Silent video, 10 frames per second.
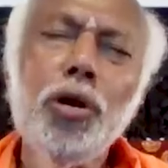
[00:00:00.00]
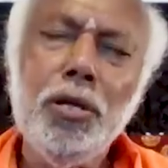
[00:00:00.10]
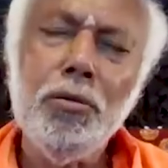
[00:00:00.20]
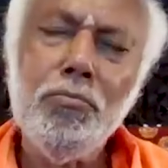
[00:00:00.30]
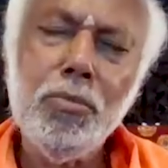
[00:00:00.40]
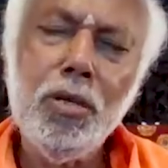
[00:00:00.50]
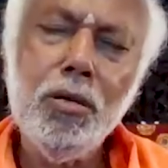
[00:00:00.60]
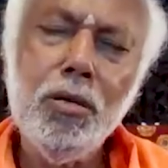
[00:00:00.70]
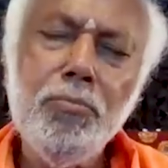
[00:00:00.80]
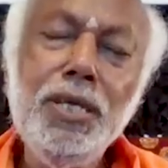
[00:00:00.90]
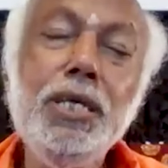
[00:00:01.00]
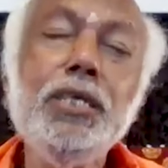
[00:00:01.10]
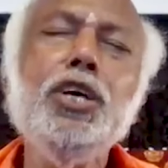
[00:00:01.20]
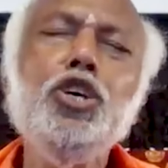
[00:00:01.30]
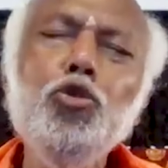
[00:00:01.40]
body,
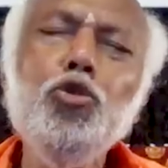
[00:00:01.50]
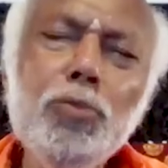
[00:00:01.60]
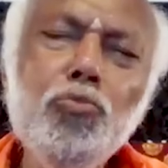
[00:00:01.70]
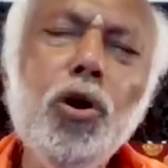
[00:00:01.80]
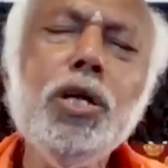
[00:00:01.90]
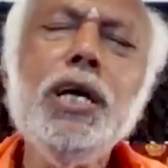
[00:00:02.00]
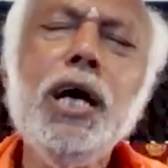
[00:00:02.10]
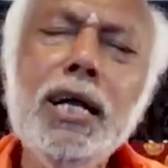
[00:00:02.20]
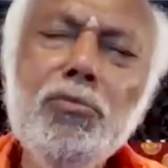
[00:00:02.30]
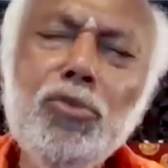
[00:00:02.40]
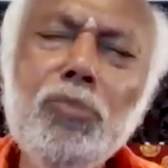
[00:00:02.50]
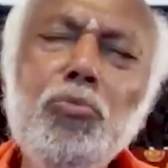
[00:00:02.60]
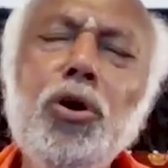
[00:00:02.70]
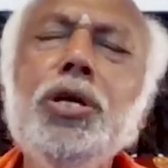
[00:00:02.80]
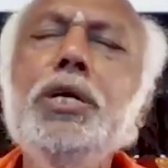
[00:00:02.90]
be it a human body, animal
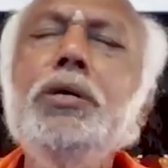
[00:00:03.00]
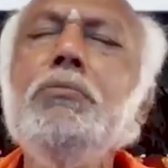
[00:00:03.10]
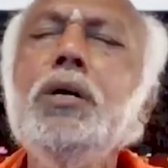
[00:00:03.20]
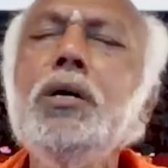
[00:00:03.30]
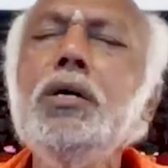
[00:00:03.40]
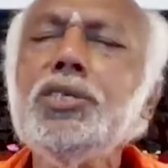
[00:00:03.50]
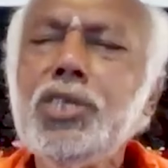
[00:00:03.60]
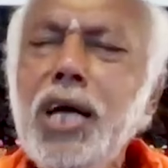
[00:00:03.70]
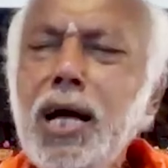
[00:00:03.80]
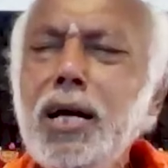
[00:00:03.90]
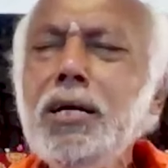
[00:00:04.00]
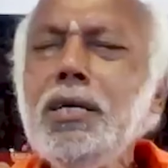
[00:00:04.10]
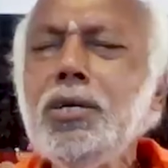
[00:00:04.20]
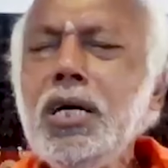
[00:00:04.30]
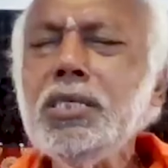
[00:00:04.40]
body,
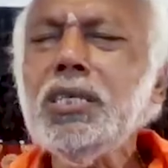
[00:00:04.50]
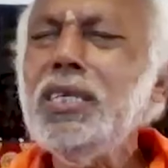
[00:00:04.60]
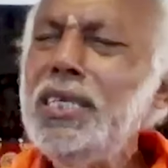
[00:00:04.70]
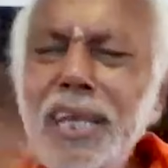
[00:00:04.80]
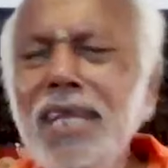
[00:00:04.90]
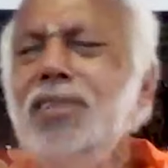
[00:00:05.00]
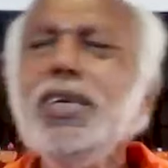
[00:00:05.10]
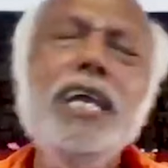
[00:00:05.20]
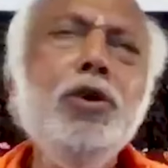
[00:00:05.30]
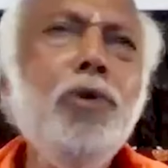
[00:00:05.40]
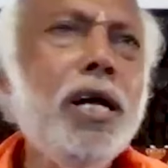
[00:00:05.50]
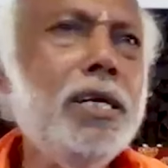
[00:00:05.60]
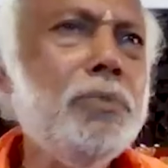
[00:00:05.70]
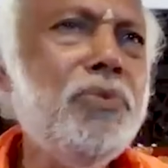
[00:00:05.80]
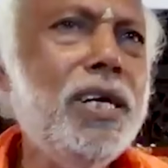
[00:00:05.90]
sand, dust, anything
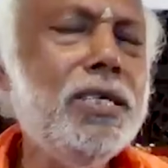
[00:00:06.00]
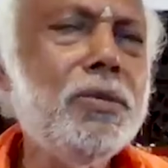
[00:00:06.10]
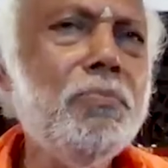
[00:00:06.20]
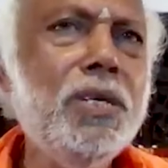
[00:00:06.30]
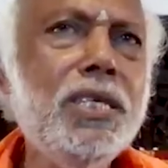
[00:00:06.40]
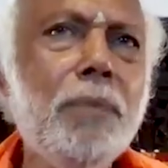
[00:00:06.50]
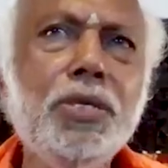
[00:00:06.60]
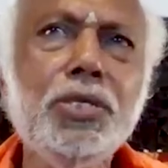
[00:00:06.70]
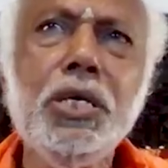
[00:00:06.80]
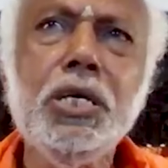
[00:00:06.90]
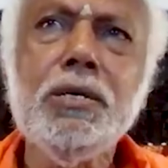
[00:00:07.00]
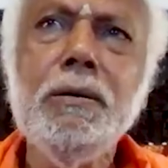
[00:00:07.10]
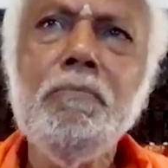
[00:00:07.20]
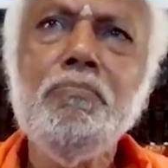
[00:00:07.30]
anywhere, and friends, please appreciate.